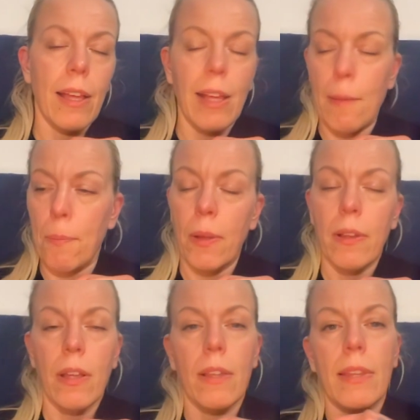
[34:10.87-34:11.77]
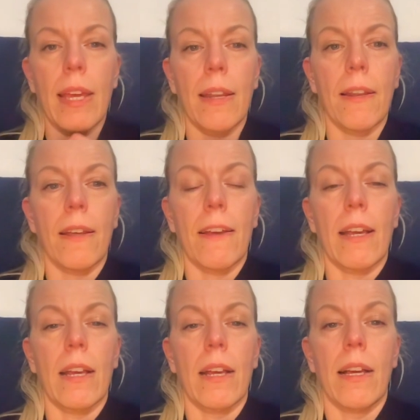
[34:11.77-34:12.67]
app, then
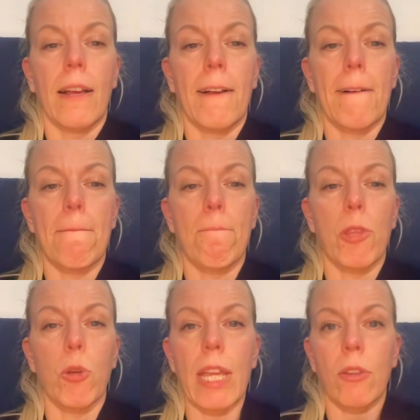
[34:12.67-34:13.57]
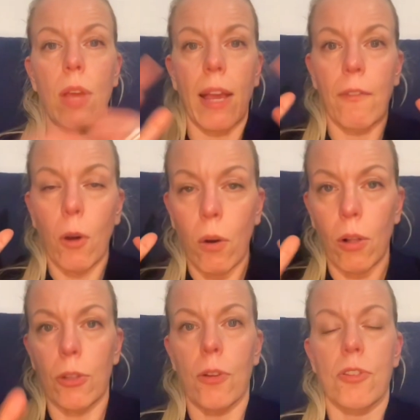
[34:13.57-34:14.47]
you get to have
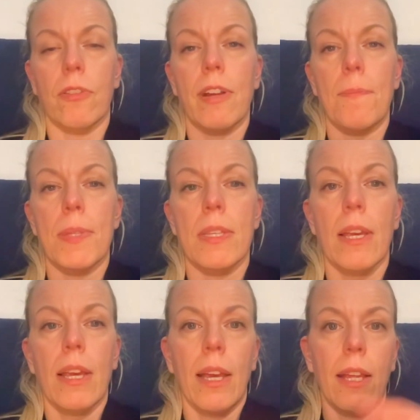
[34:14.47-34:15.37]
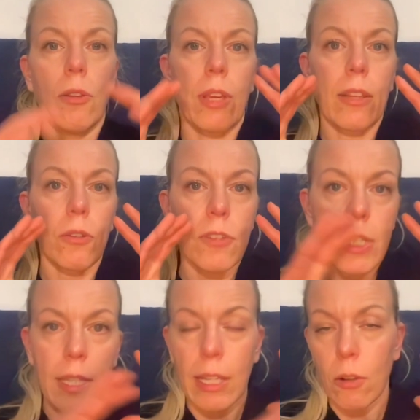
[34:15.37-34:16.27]
all those scripts, and you get to
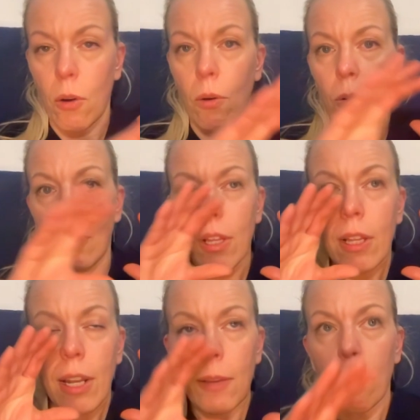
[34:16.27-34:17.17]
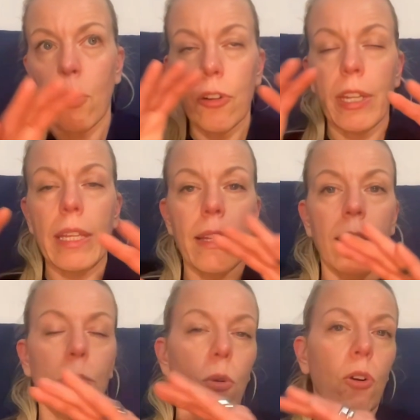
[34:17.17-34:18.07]
see that whole like more
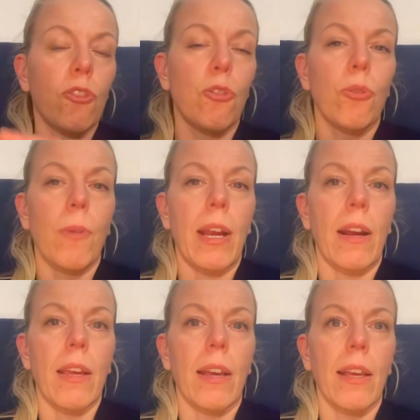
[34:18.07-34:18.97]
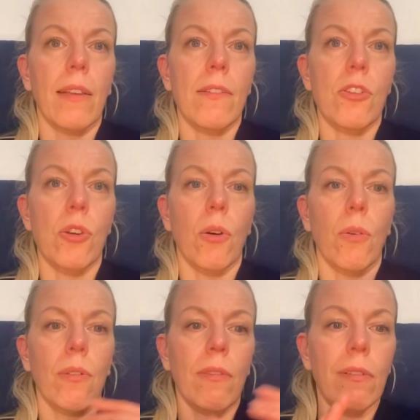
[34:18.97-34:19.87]
detailed walkthrough where I
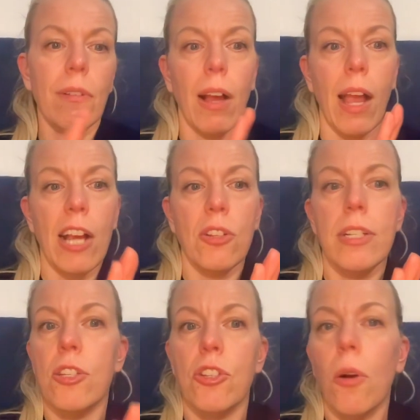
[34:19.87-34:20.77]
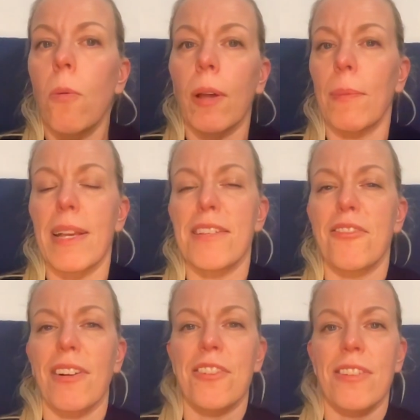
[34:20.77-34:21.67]
actually show what my
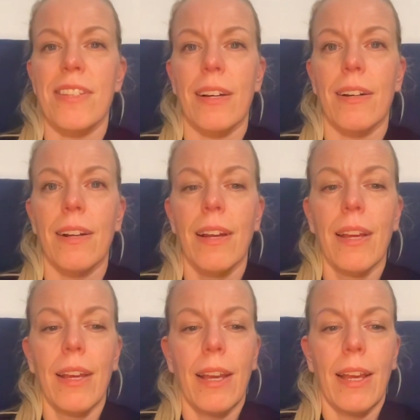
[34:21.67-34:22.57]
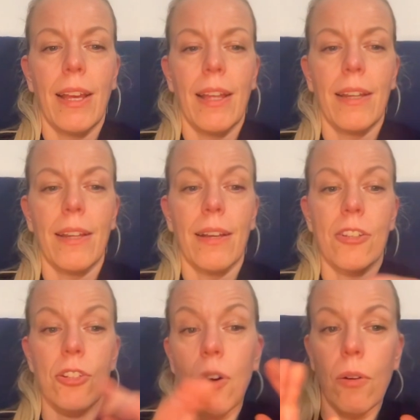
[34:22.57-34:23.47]
instructions are, and
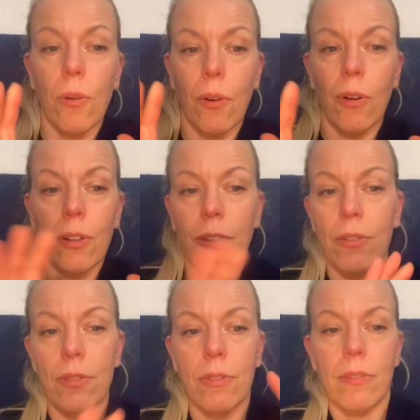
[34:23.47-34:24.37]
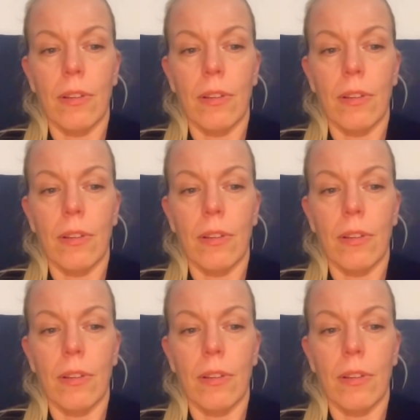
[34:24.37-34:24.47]
show all those